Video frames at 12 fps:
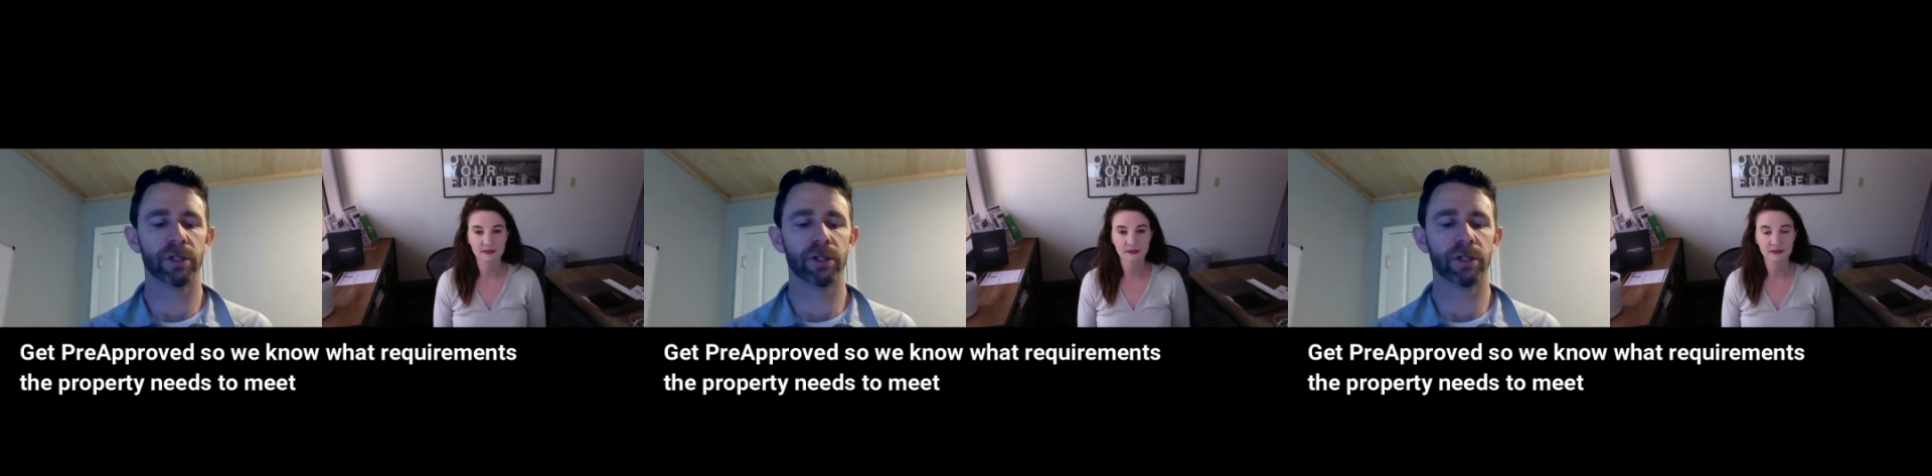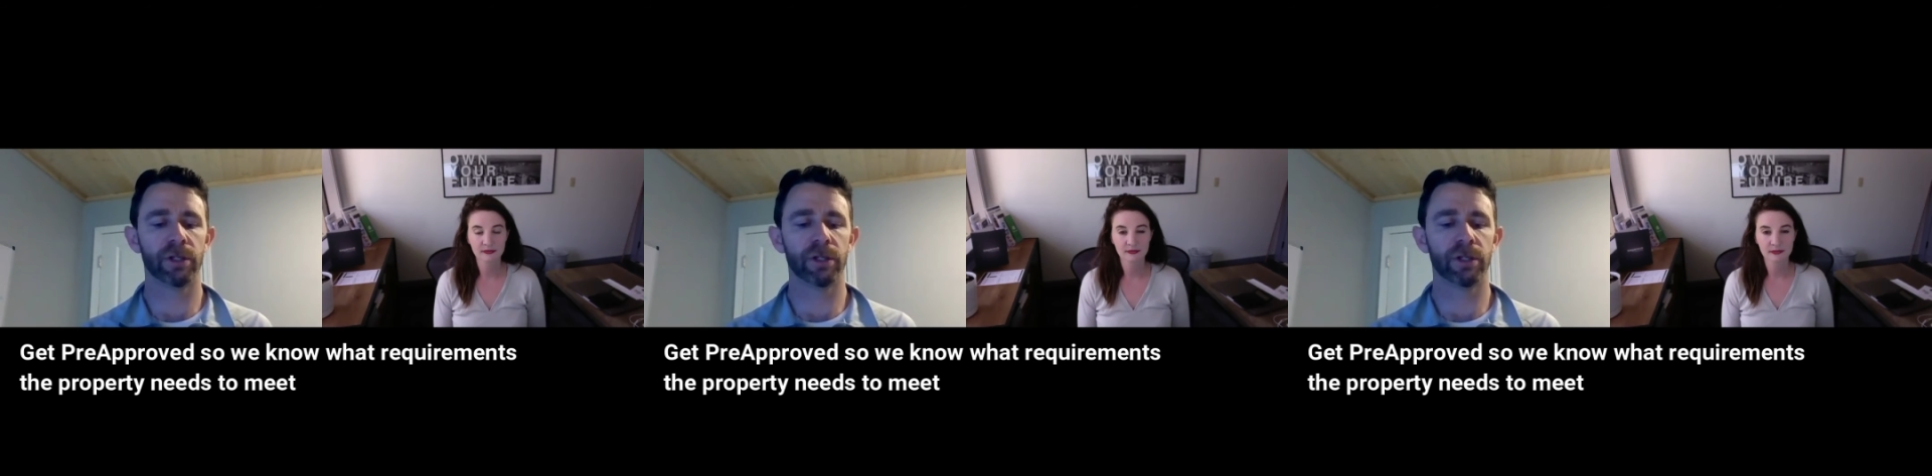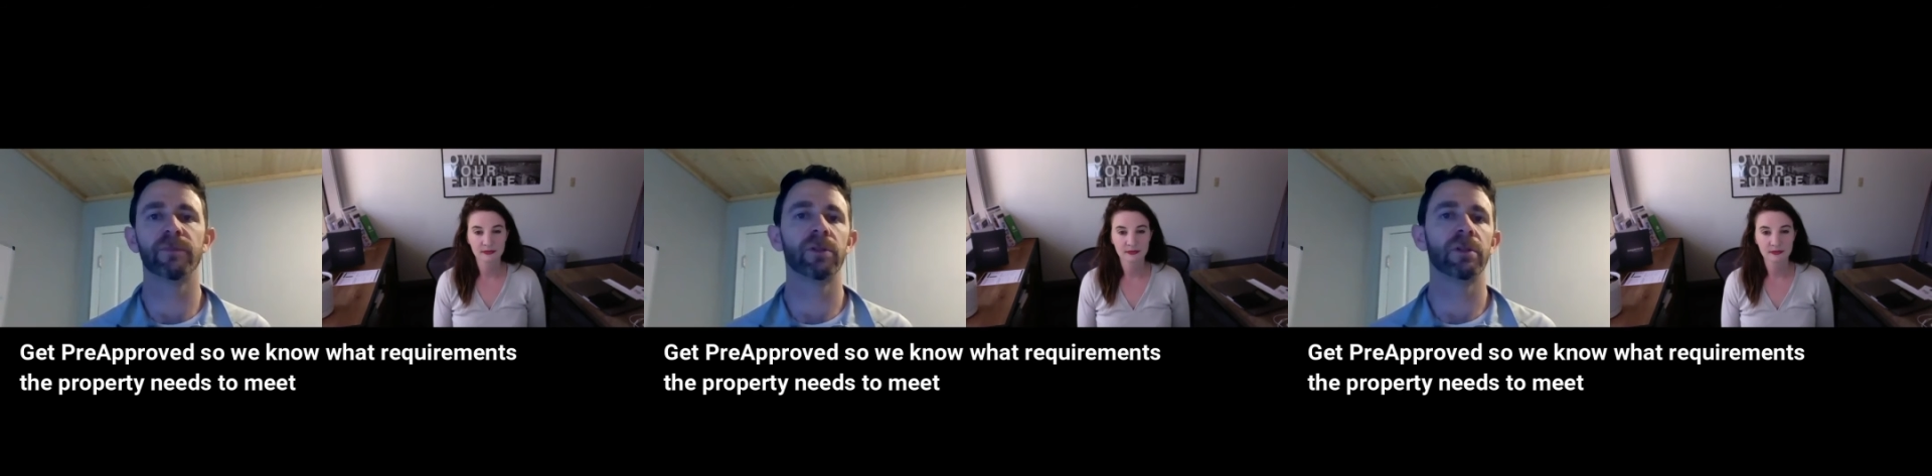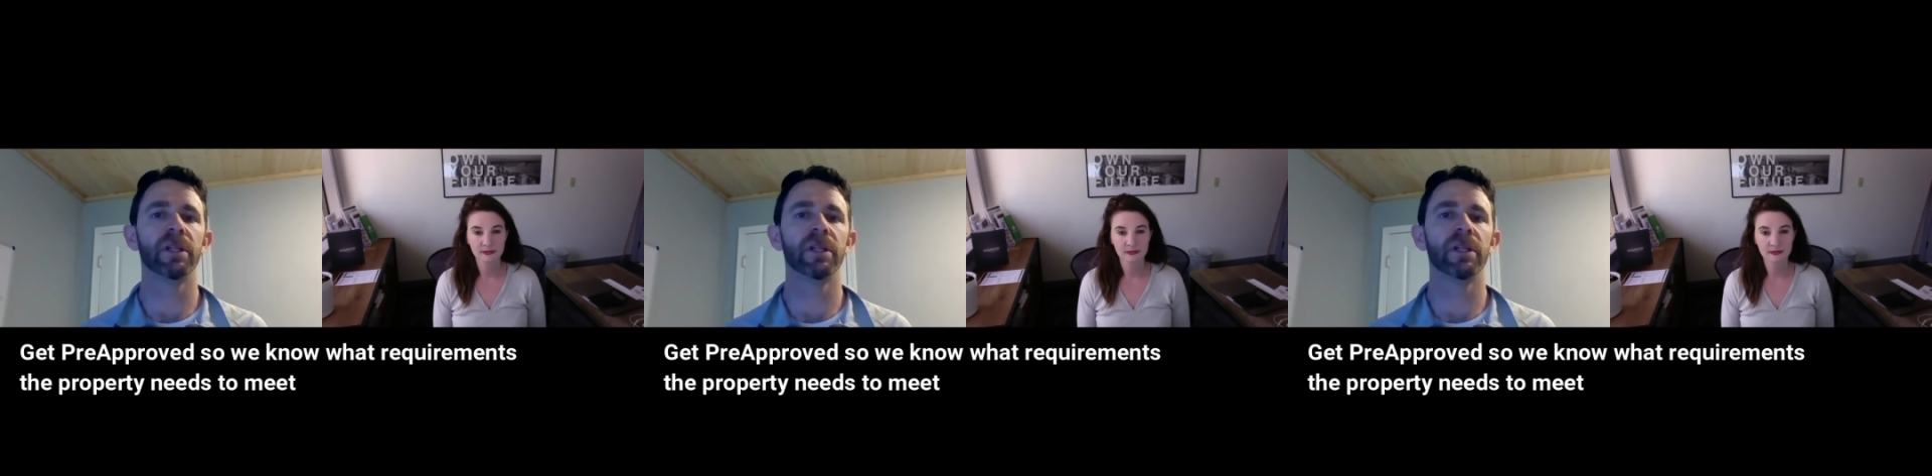
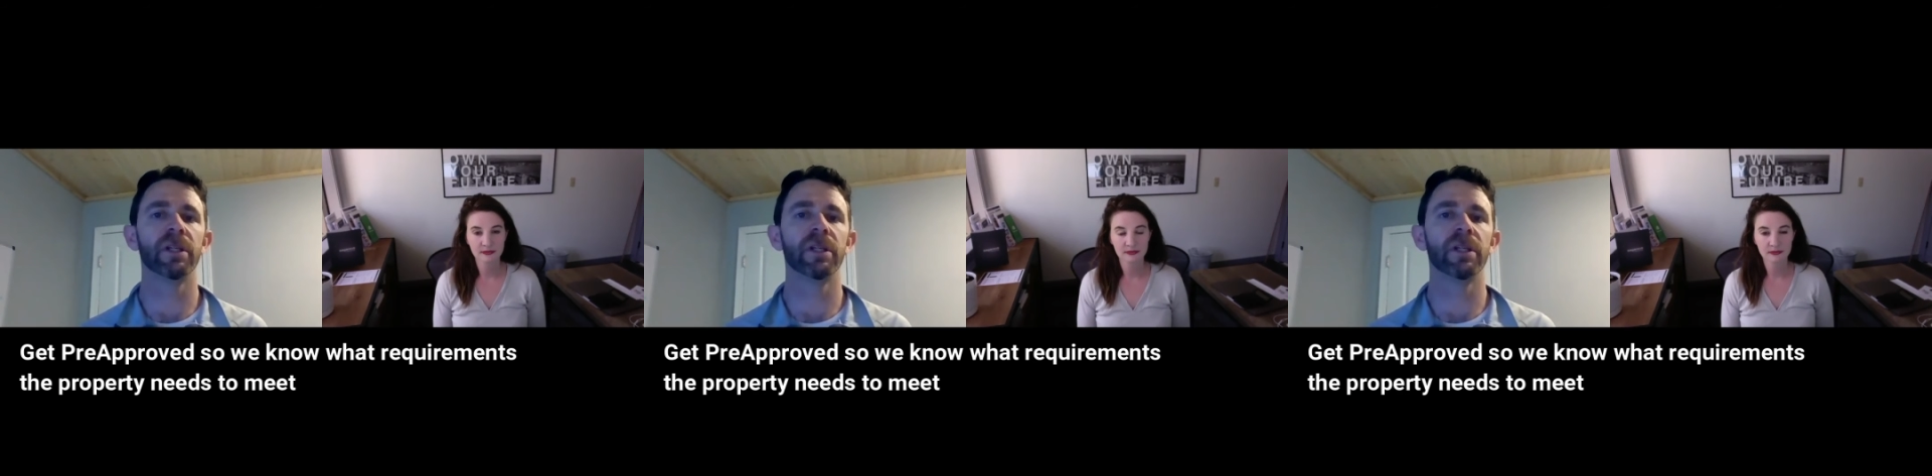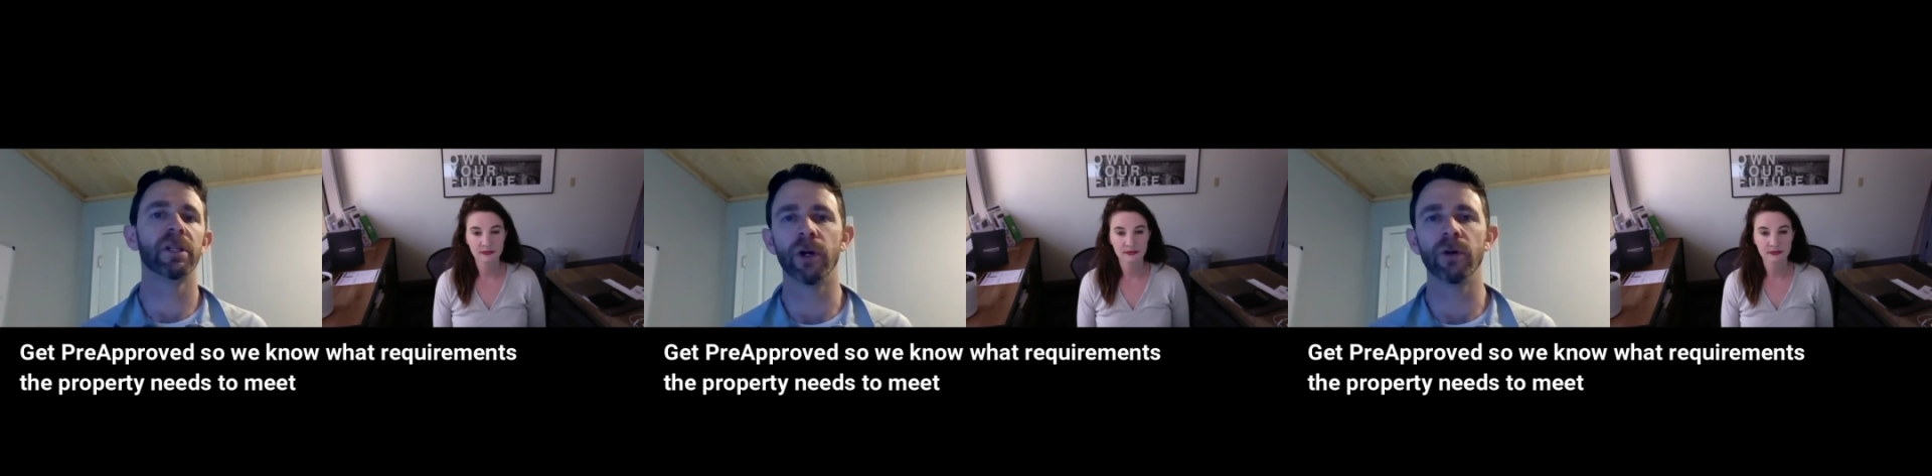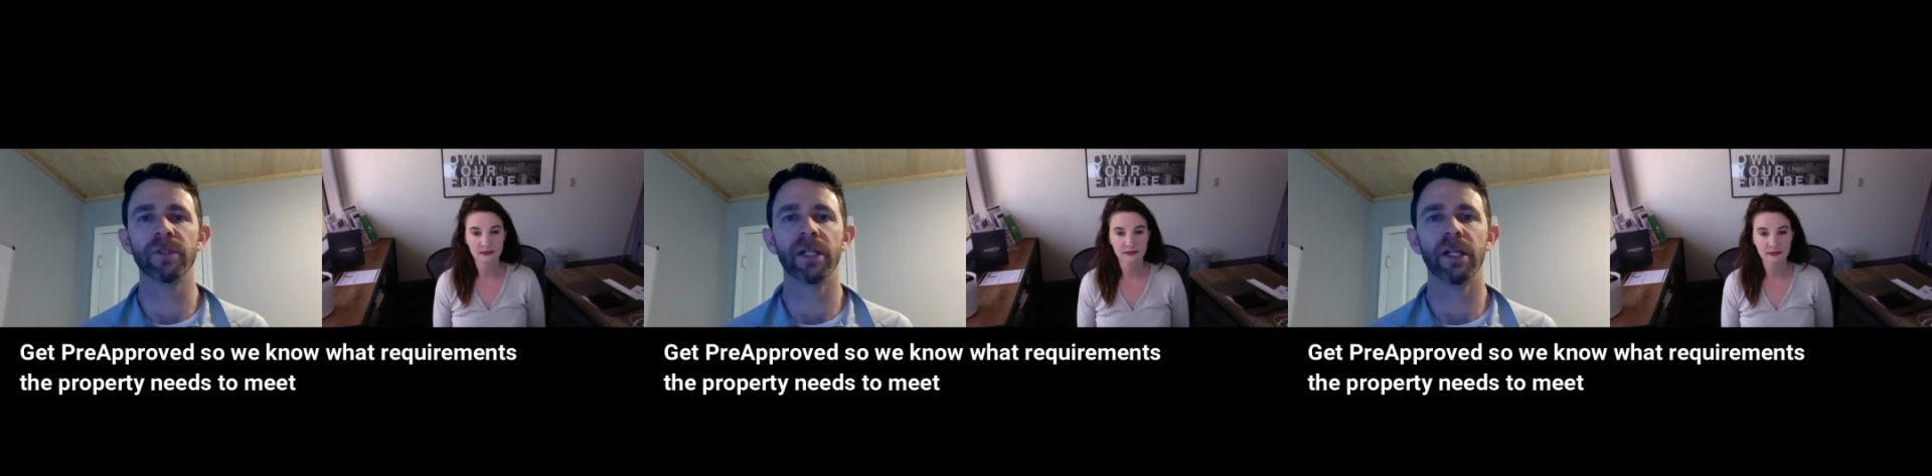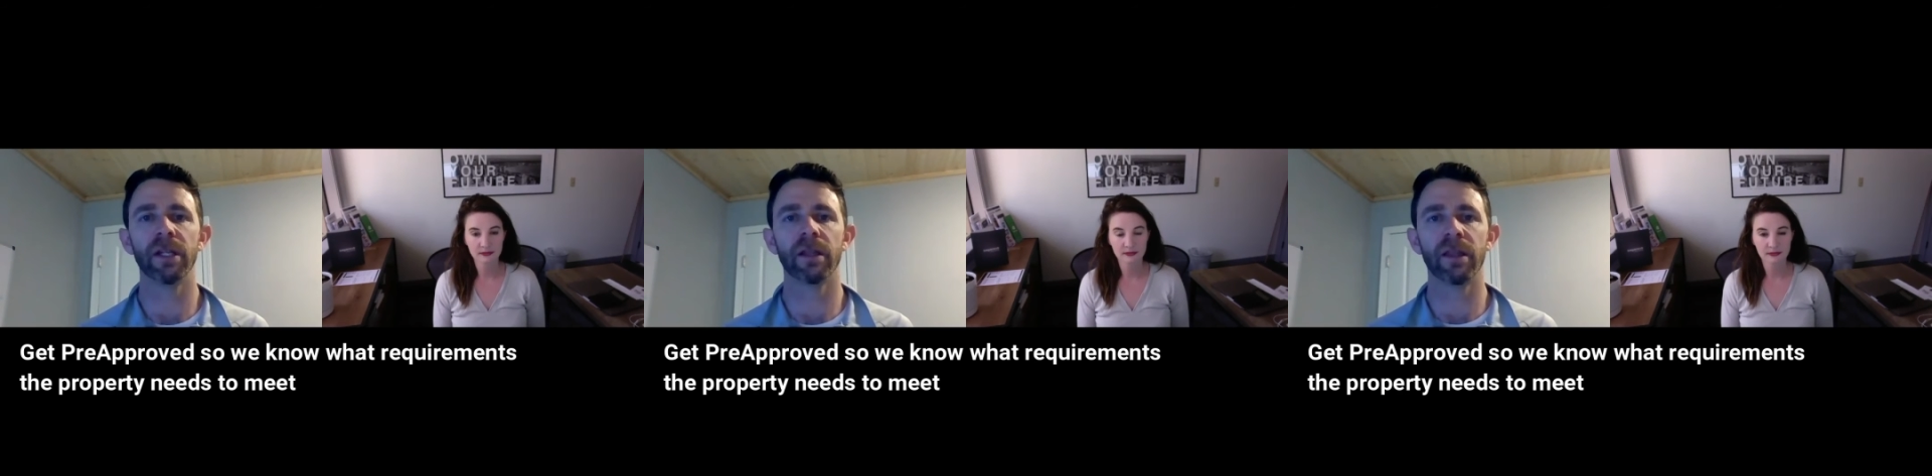accessible of those